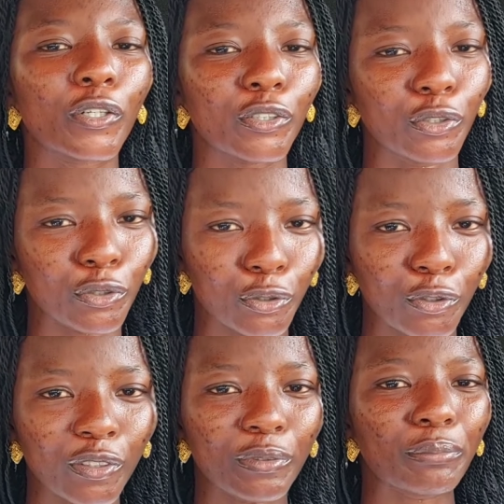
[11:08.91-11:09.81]
you
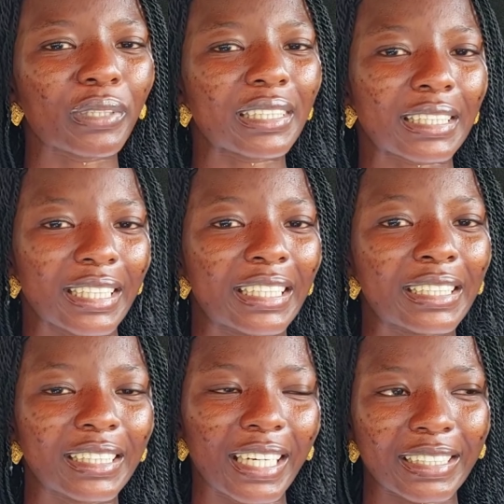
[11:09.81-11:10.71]
should be seeing
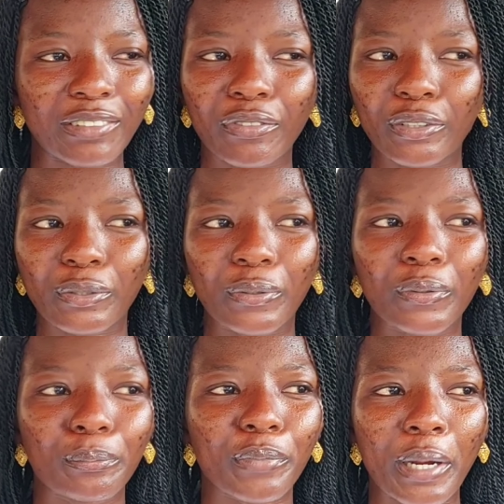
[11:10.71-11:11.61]
the next
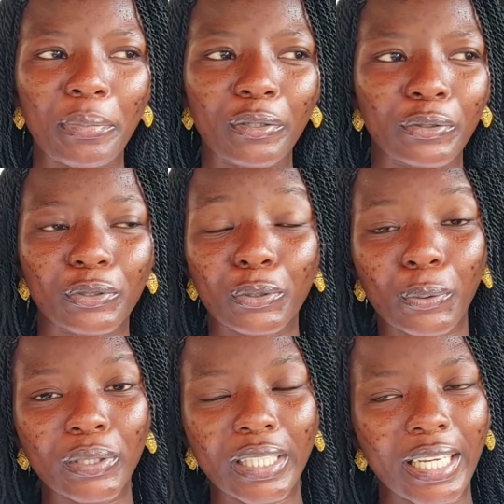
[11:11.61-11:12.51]
video probably on
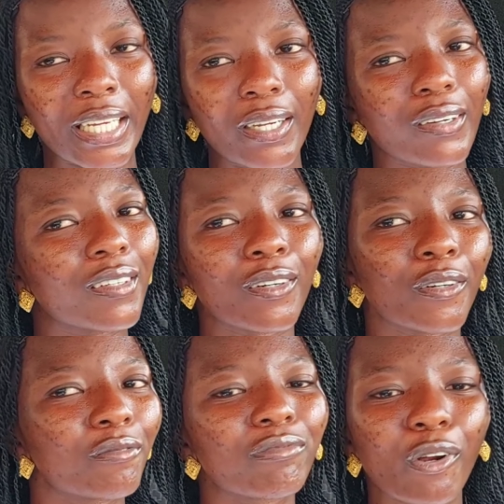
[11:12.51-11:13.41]
Sunday
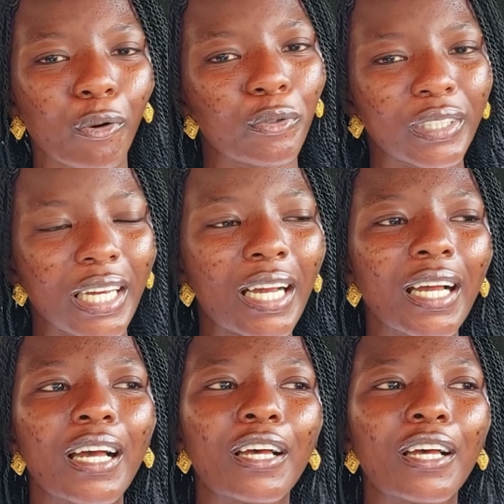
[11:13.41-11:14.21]
or closer.